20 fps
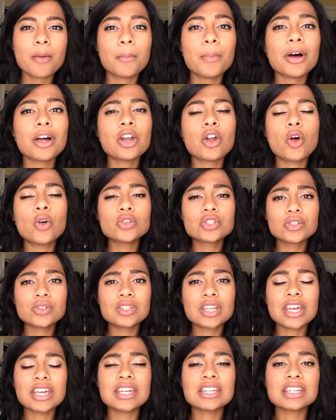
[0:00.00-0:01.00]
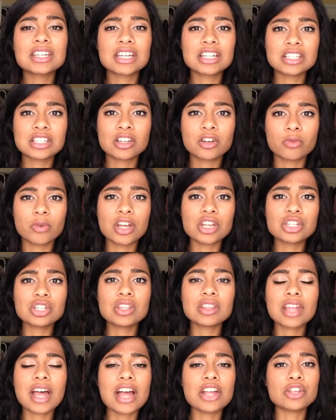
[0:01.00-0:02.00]
but also take into
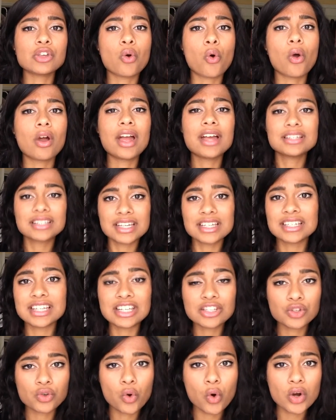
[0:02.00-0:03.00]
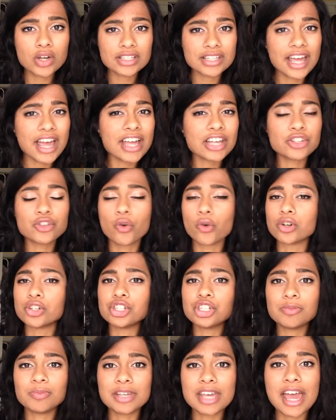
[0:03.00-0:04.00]
consideration that your SAT scores and your
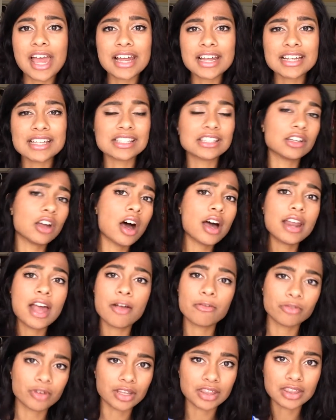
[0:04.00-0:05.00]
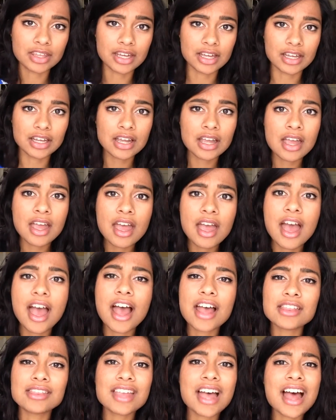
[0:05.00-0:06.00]
GPA is not everything,
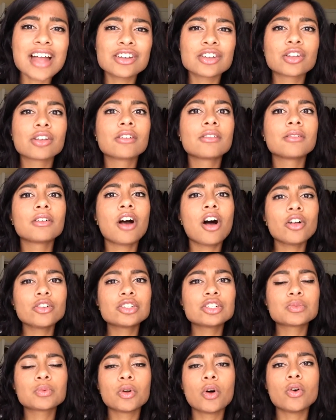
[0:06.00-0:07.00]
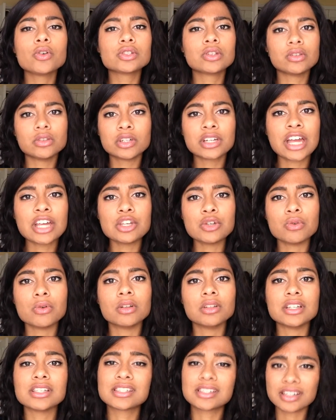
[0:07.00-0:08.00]
and that colleges will also look at you
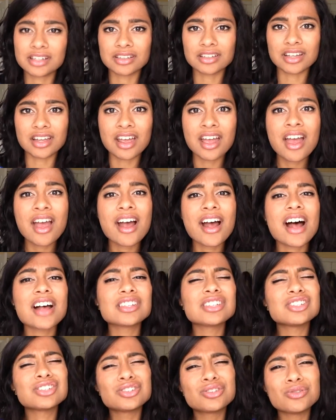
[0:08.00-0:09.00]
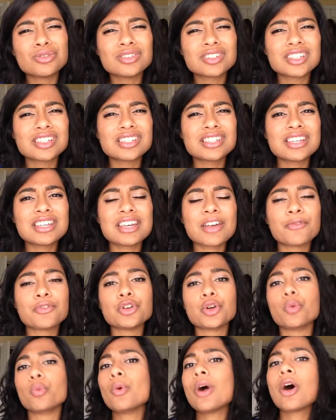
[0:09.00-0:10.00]
holistically as a student to see if
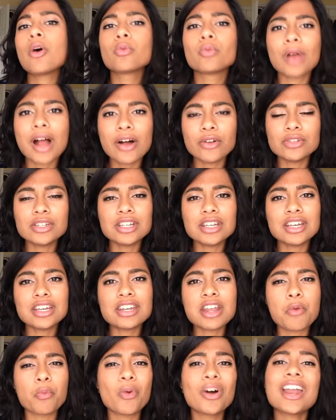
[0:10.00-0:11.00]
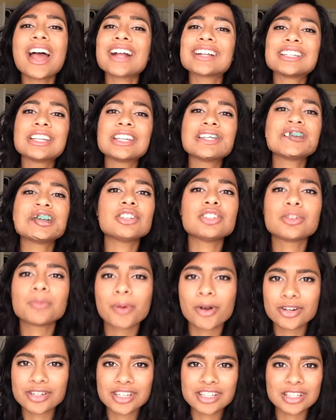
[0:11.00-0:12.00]
you're well-rounded and what activities you
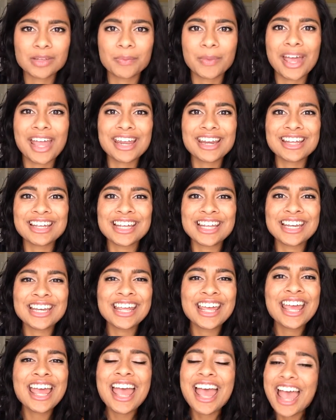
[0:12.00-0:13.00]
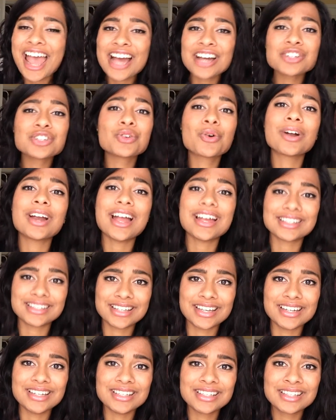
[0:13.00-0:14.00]
participate in, and your
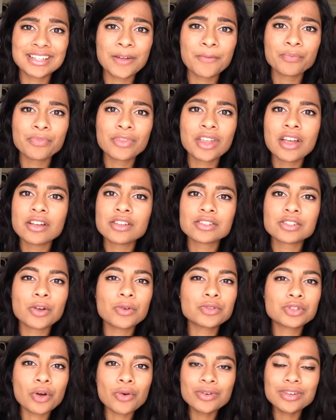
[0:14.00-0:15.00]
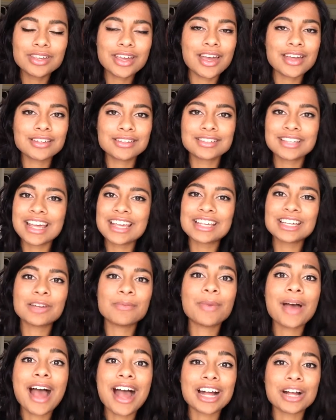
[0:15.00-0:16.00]
essays. So don't get taken
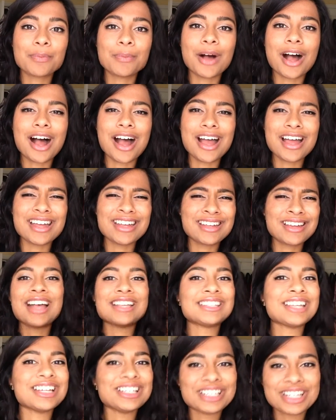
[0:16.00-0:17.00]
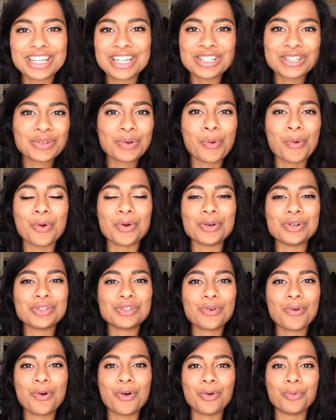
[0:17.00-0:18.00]
aback by SAT
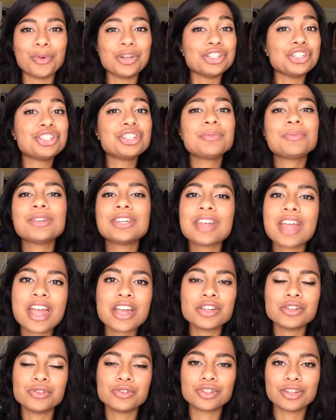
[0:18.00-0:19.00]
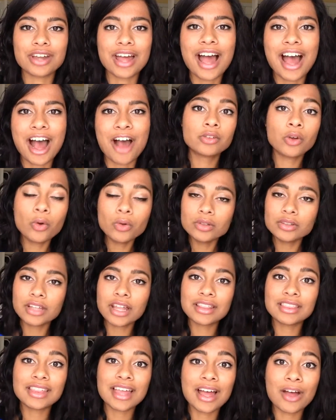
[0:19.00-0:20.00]
scores or what GPA you should have. Don't
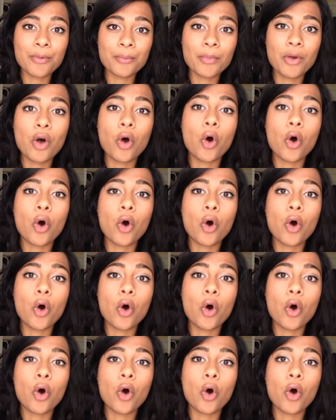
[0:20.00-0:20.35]
let them